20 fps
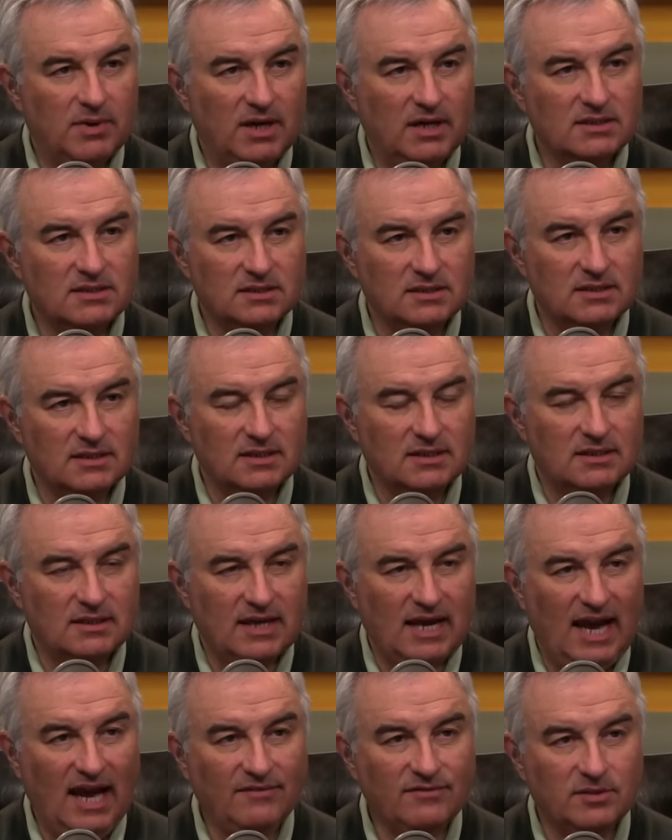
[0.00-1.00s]
boxes. They they
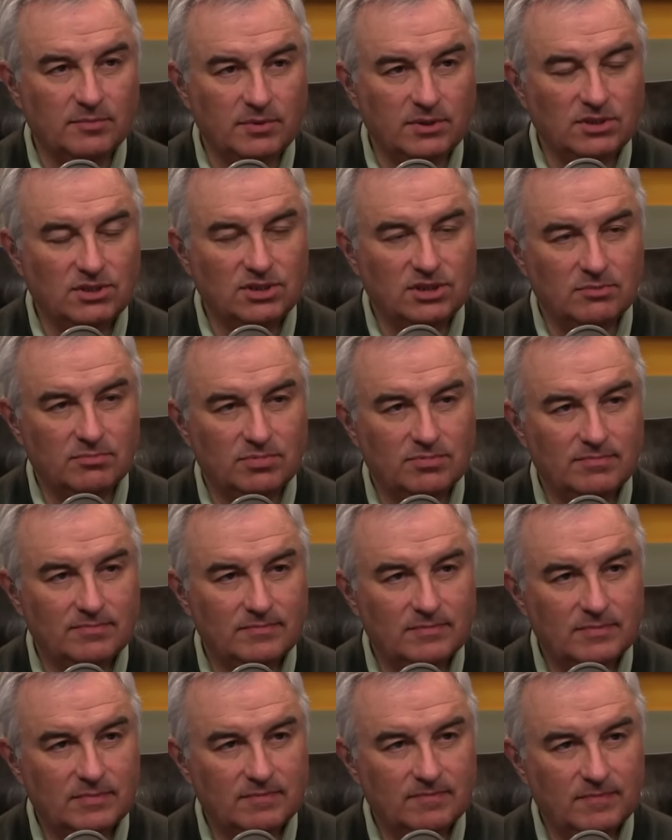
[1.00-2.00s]
have to be cheap.
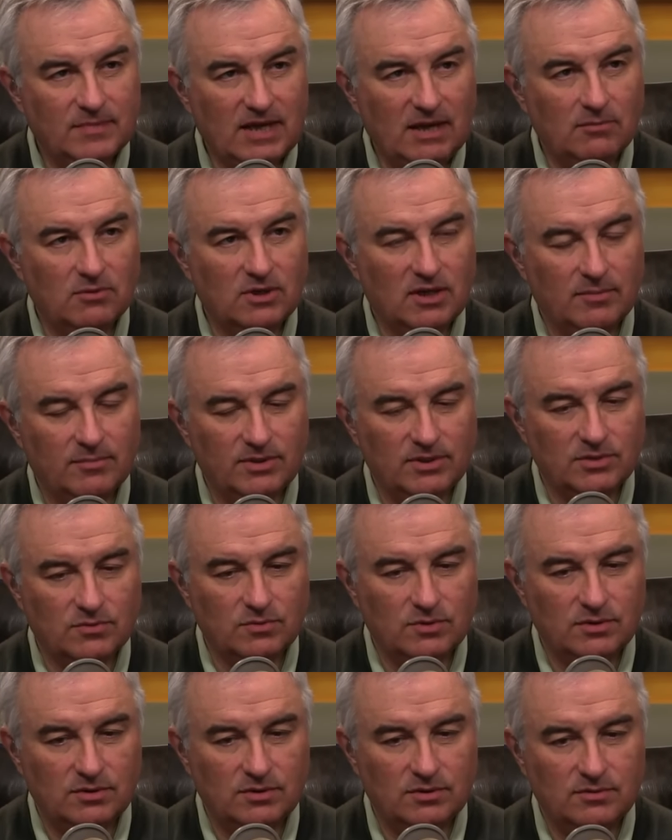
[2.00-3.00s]
Cable companies
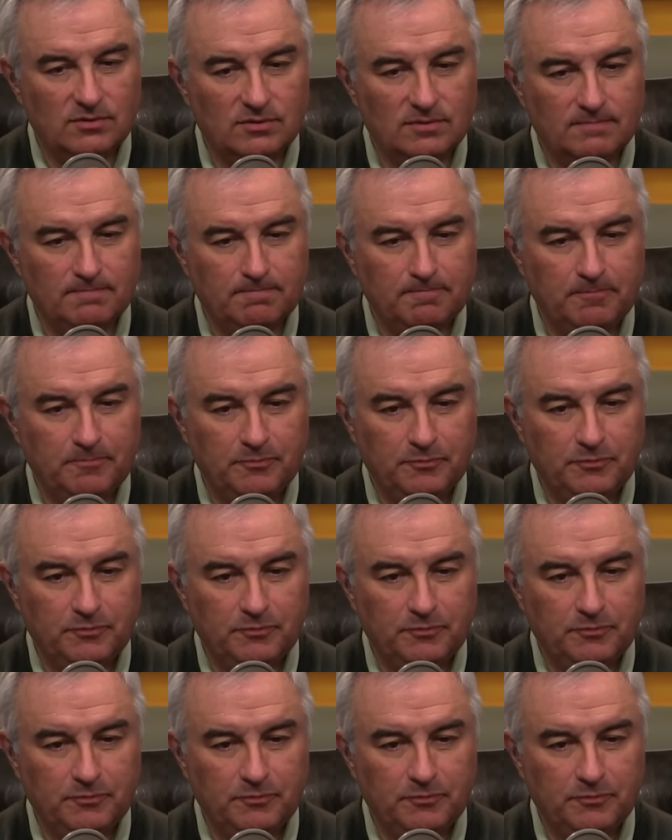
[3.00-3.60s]
wouldn't use them. It's